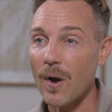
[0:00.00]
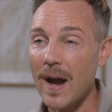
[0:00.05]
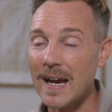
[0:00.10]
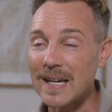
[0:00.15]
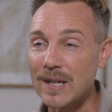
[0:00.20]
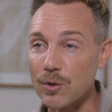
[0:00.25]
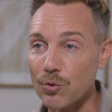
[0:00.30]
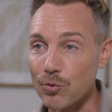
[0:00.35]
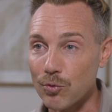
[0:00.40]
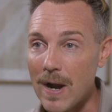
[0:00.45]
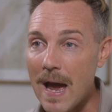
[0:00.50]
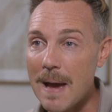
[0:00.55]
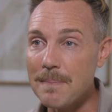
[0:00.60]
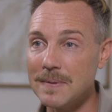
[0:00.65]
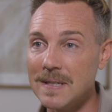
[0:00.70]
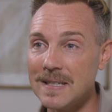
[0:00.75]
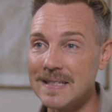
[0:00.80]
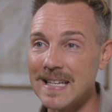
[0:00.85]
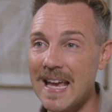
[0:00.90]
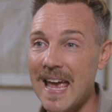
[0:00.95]
I
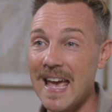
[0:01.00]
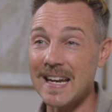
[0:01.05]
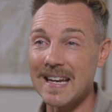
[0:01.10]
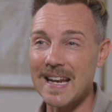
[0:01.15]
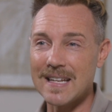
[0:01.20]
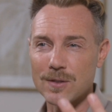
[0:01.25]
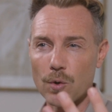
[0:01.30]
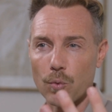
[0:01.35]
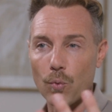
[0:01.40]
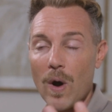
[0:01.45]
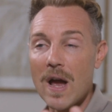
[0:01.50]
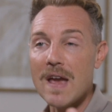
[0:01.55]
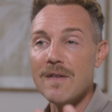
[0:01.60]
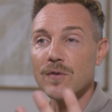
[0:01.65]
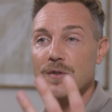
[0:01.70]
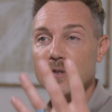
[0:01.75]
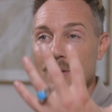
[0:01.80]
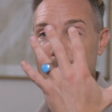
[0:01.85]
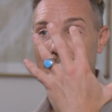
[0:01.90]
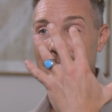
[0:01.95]
grabbed his hand, and as the
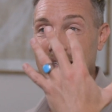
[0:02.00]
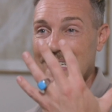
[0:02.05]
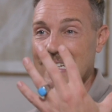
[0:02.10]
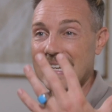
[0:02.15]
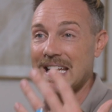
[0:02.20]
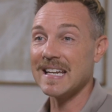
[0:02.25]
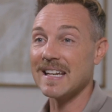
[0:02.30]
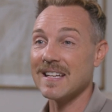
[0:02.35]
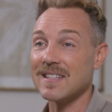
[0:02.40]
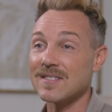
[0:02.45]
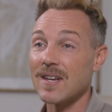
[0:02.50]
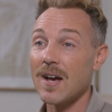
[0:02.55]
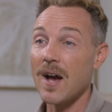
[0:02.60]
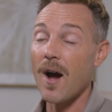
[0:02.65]
wave was about to hit us,